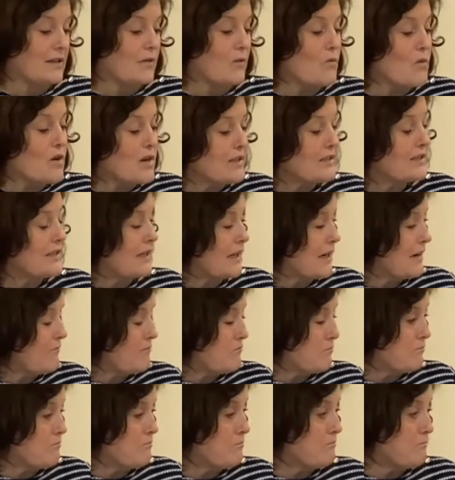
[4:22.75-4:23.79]
the ones that
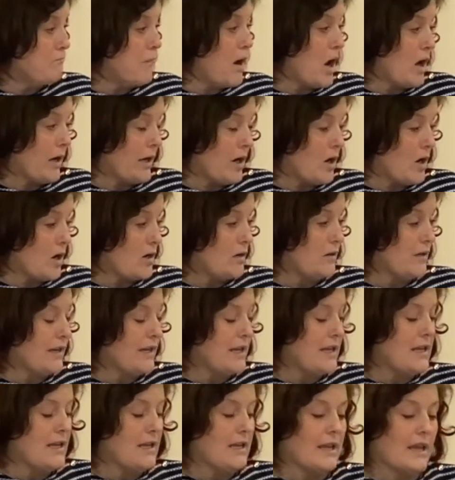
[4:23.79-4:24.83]
I've bought
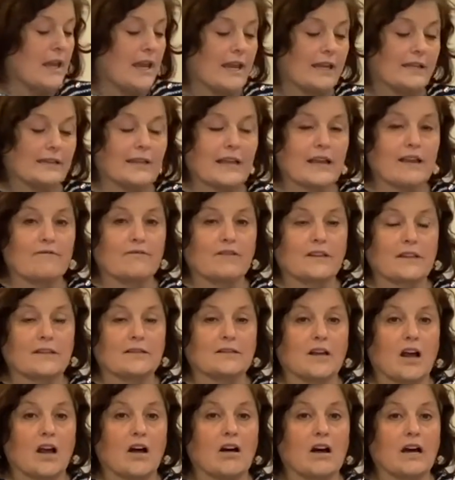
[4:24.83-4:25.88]
early and left these
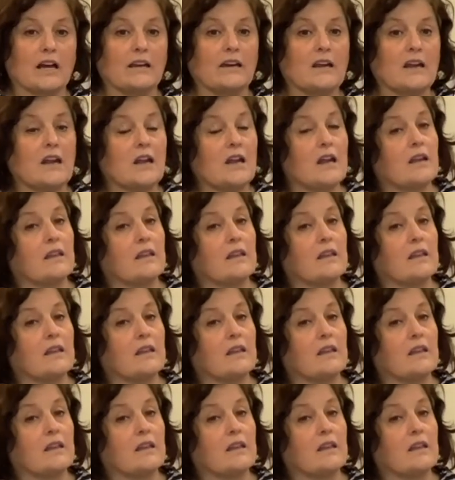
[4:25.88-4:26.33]
on,